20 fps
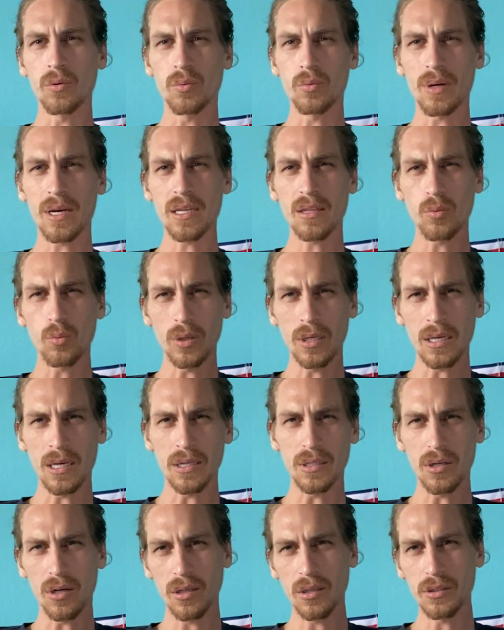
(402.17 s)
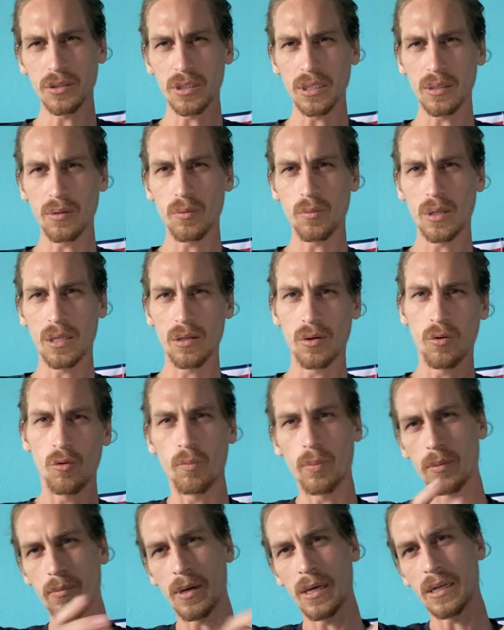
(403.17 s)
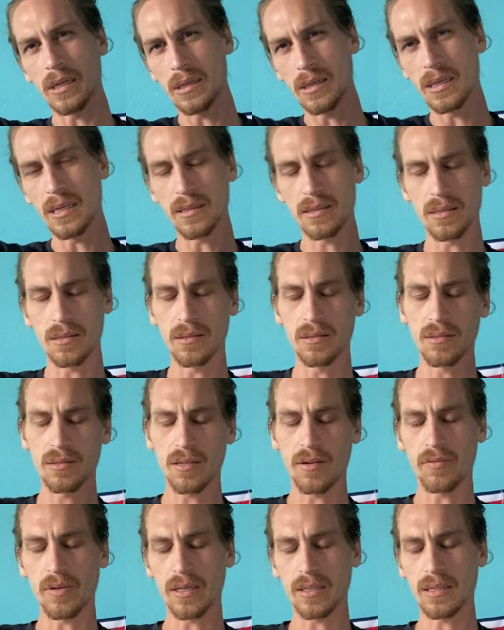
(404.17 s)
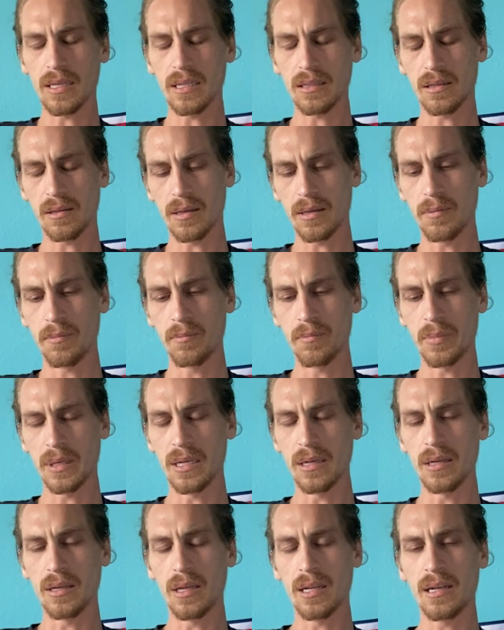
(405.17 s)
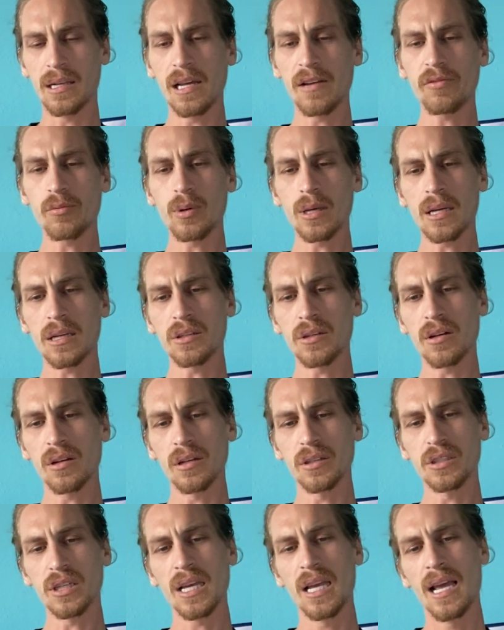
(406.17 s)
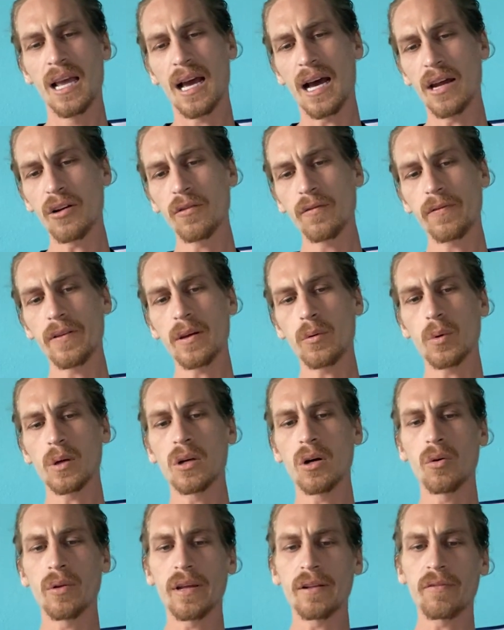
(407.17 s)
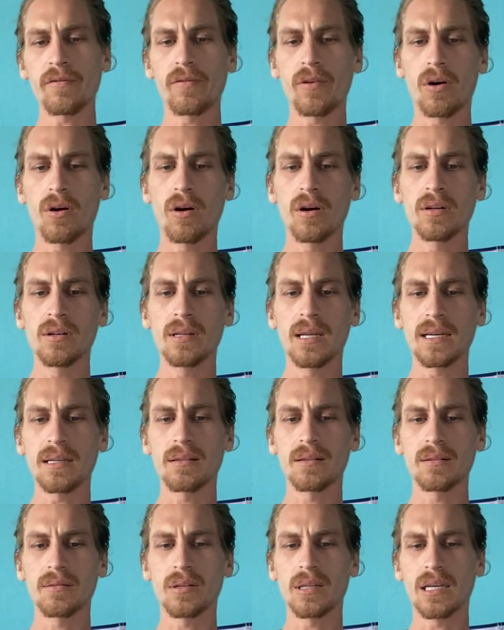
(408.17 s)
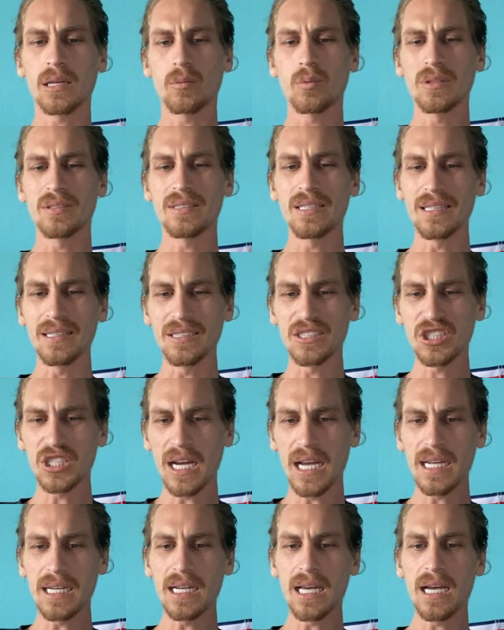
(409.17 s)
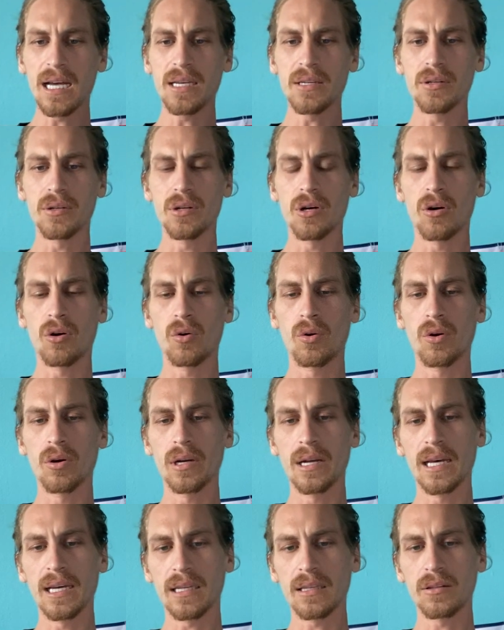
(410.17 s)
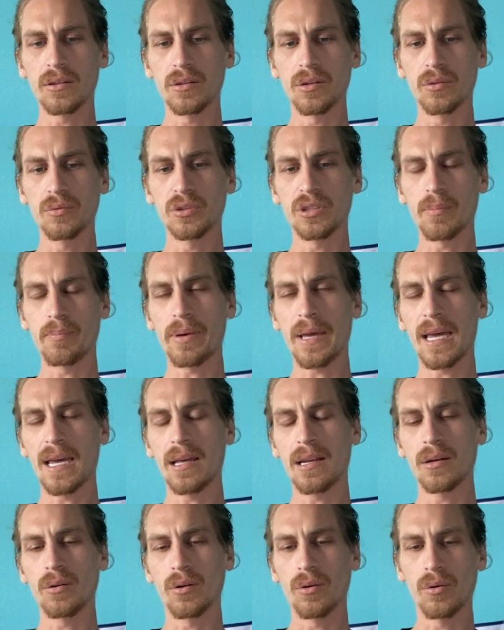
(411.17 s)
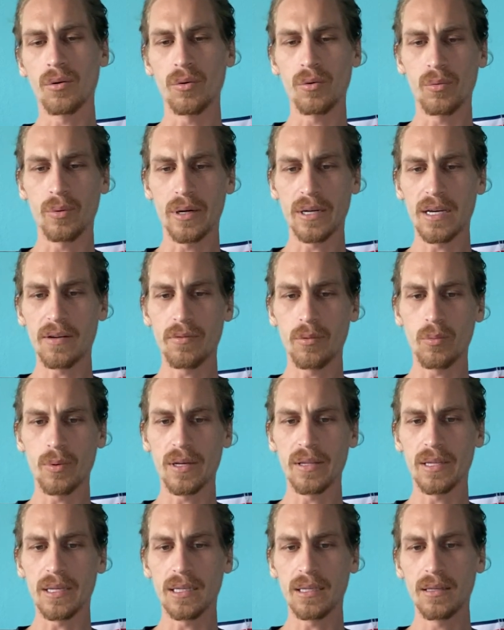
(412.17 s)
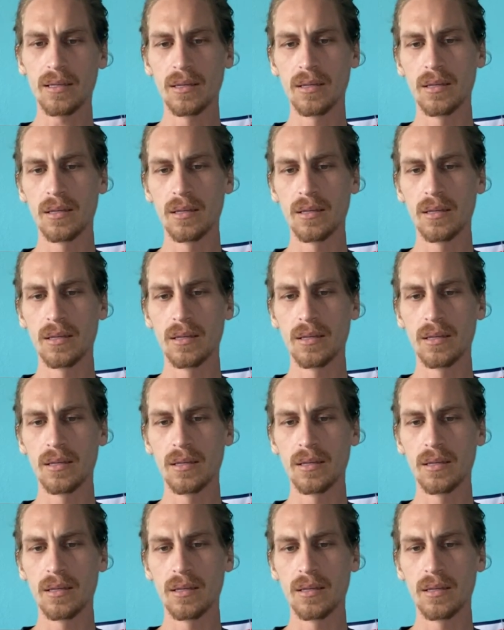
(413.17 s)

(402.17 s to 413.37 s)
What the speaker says: right-wing ideology, while open-mindedness and stuff like that been left-wing ideology. I don't think we go that far, like we see in China, you know, or like, you know, Japan or whatever, where they,